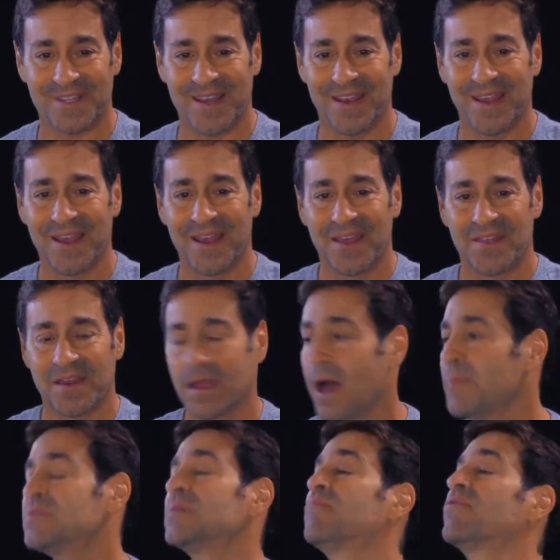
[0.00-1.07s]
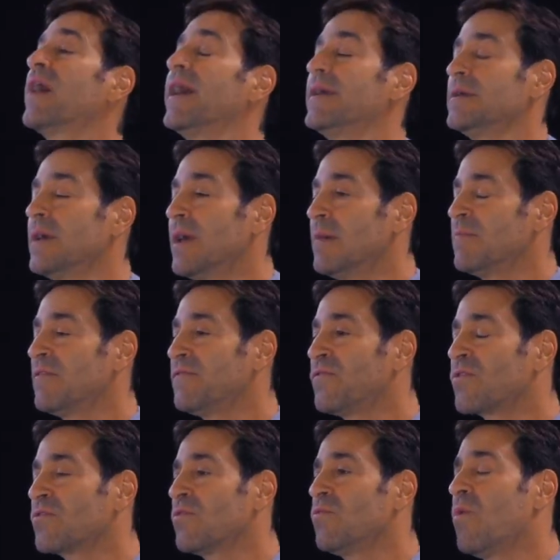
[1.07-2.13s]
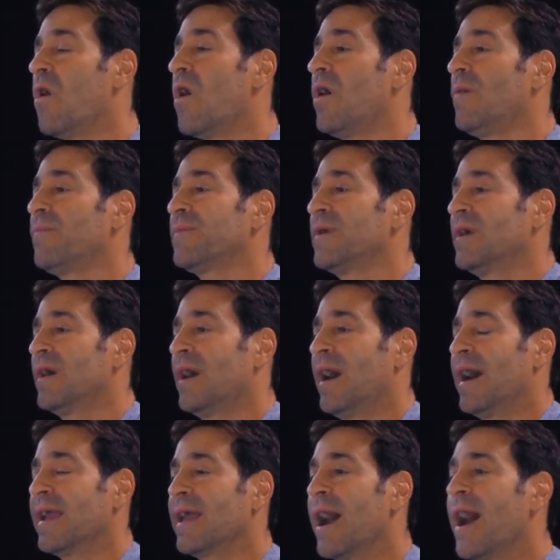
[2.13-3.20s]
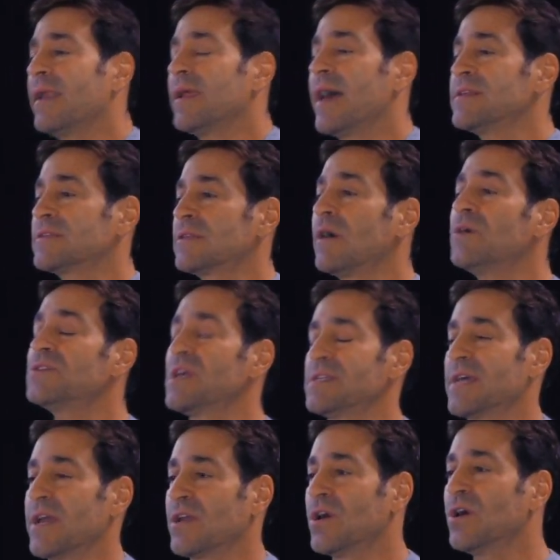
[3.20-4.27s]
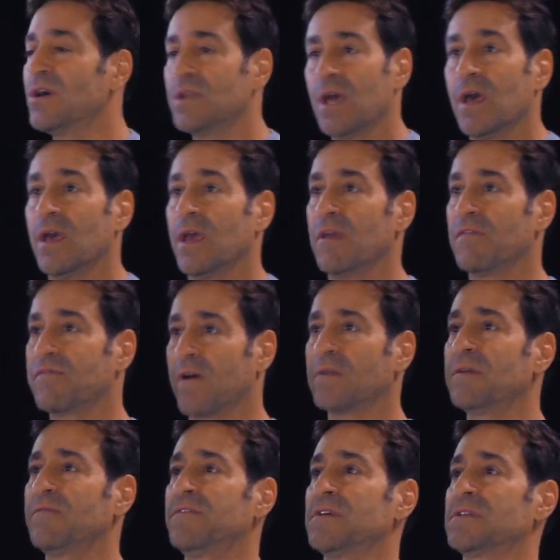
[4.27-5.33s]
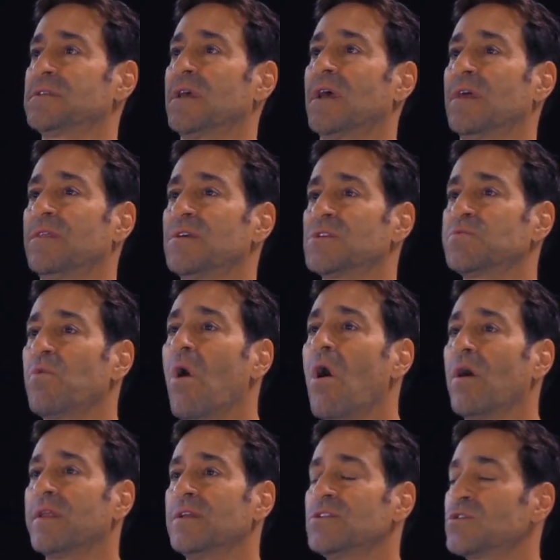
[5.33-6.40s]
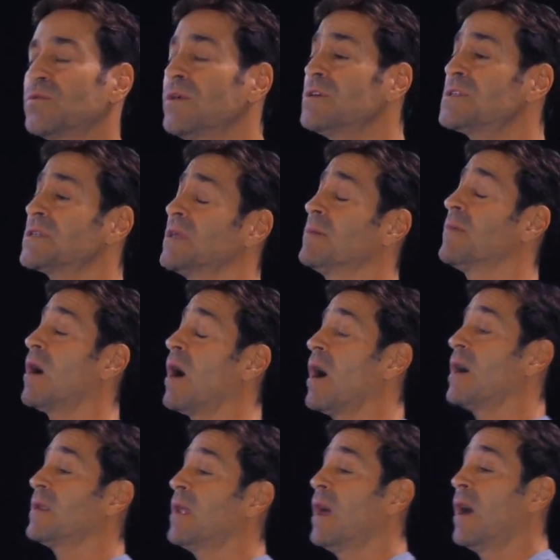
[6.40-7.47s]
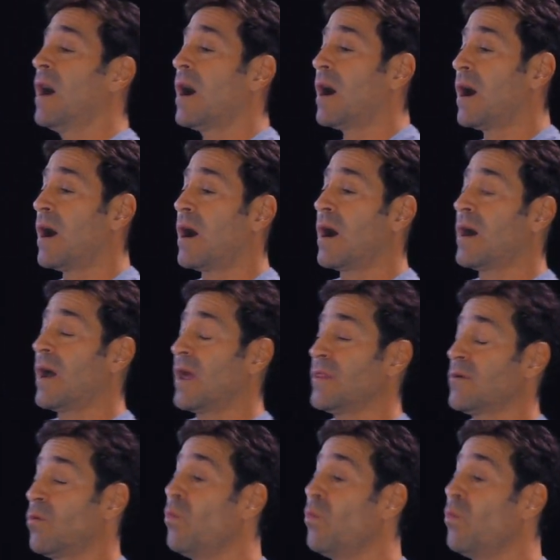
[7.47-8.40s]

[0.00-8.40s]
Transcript: that comes to pray before the wall. I got as close as I could in front of this wall, and in Jerusalem in the